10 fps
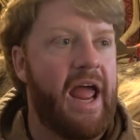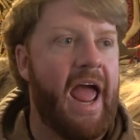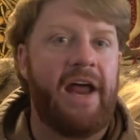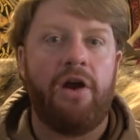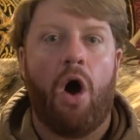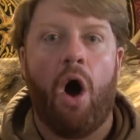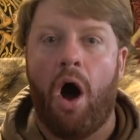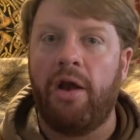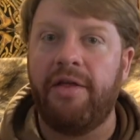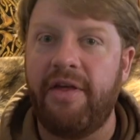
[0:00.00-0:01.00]
and
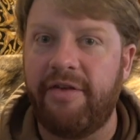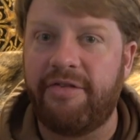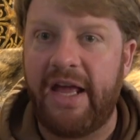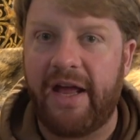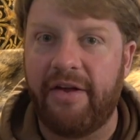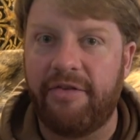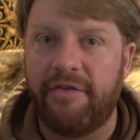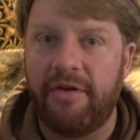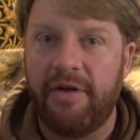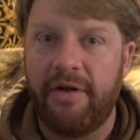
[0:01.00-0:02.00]
all of these
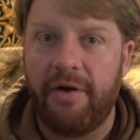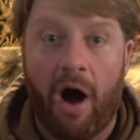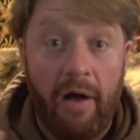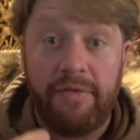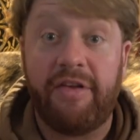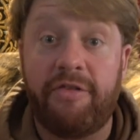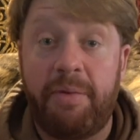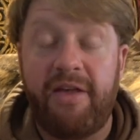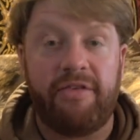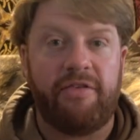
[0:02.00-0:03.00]
things, all these
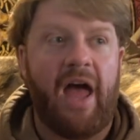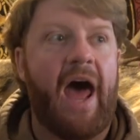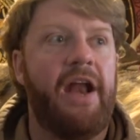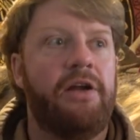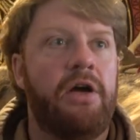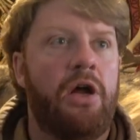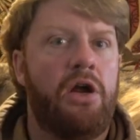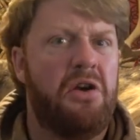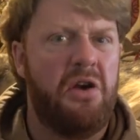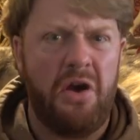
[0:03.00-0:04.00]
species had
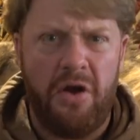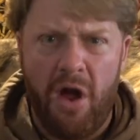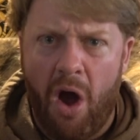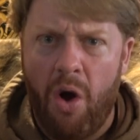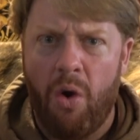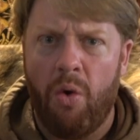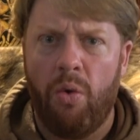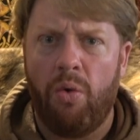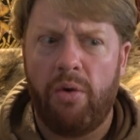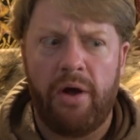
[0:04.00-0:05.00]

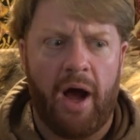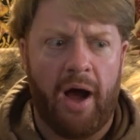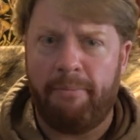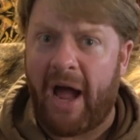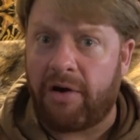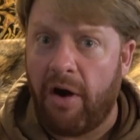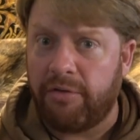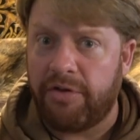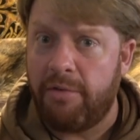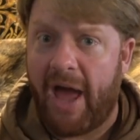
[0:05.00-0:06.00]
no uh, background
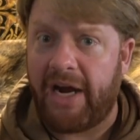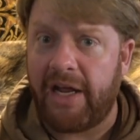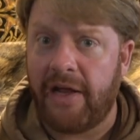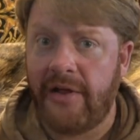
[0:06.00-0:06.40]
with humanity.